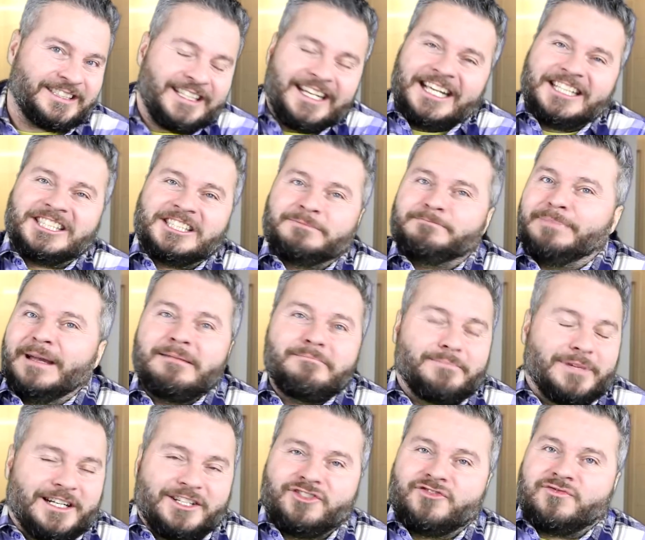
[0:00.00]
She ain't
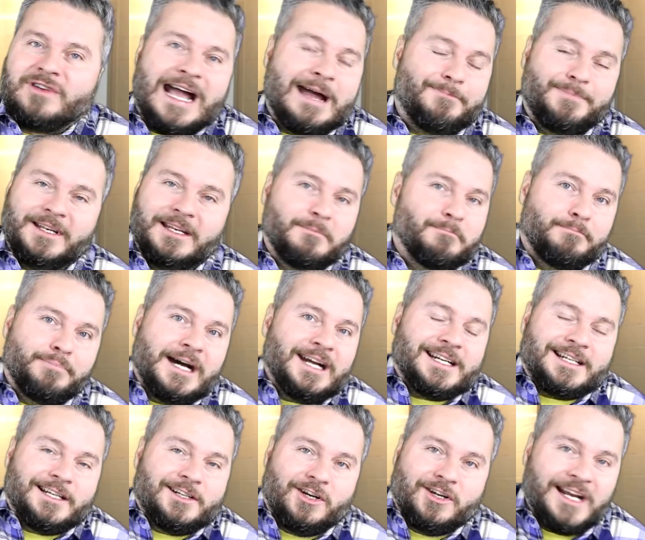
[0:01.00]
spent but a drop in the
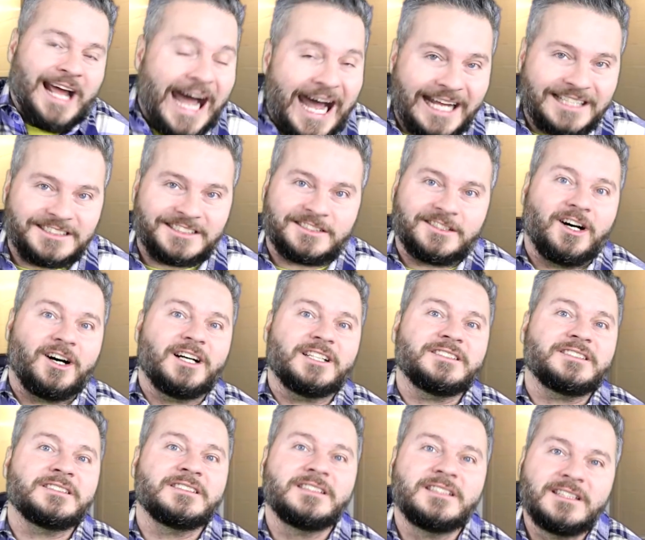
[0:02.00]
bucket on hot
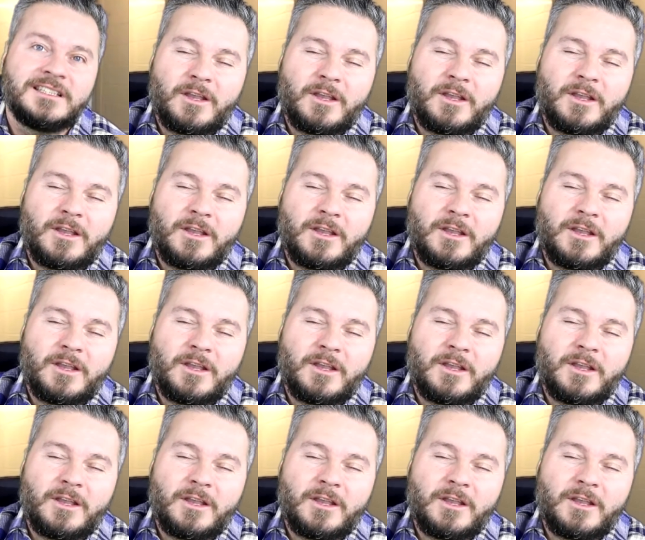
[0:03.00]
sauce.